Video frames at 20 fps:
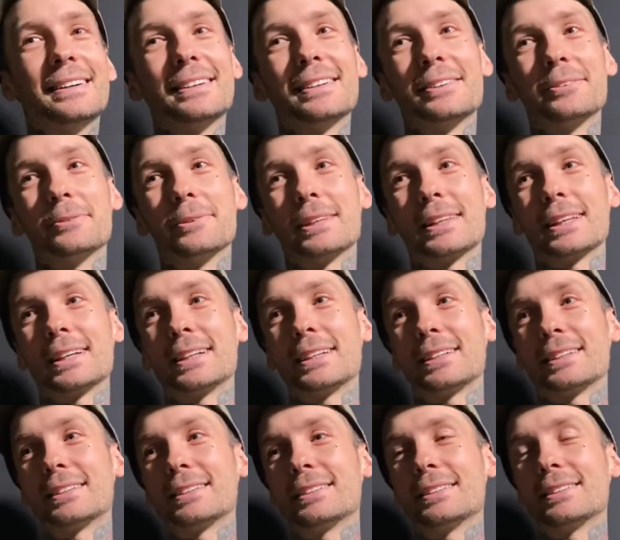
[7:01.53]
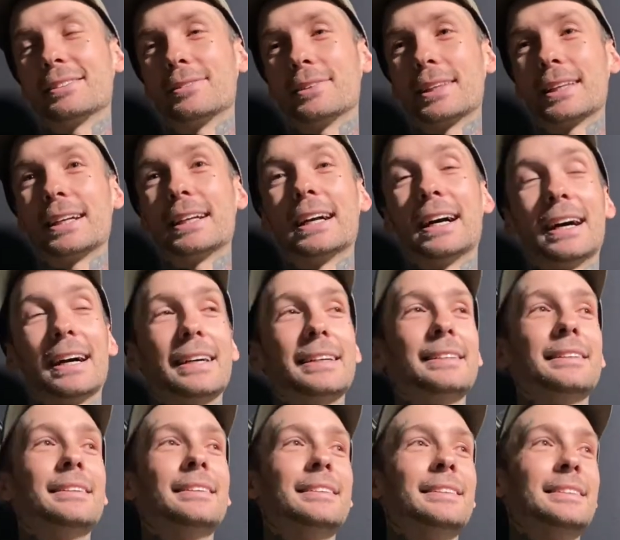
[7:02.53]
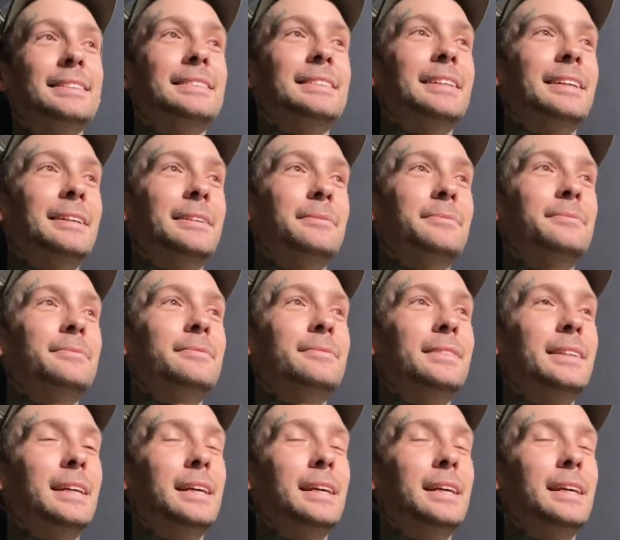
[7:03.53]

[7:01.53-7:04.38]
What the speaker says: with a guide this time,